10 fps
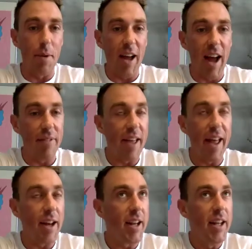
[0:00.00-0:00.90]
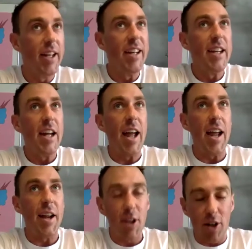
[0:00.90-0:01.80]
I've had
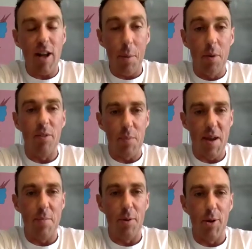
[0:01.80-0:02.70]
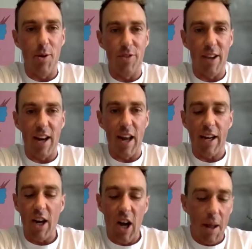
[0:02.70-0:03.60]
a couple of people who've said like,
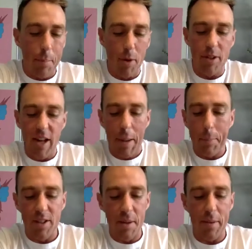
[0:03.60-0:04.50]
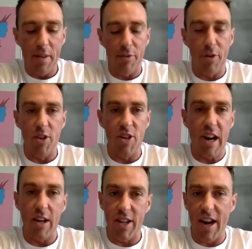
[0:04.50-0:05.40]
yeah, I put some in the fridge and
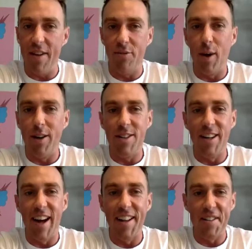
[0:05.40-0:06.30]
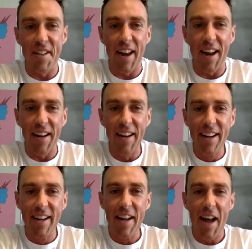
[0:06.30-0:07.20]
I was going to have one tonight, and they're like,
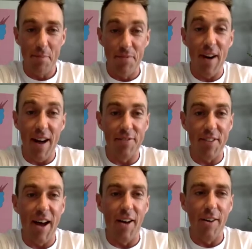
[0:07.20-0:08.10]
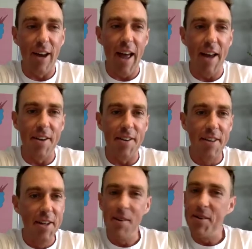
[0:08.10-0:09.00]
I'm 5 down, and
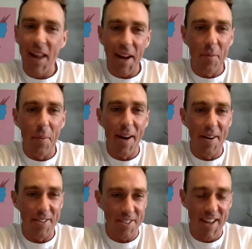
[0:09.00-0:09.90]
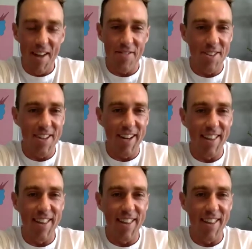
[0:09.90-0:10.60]
like, why not just have the 6th?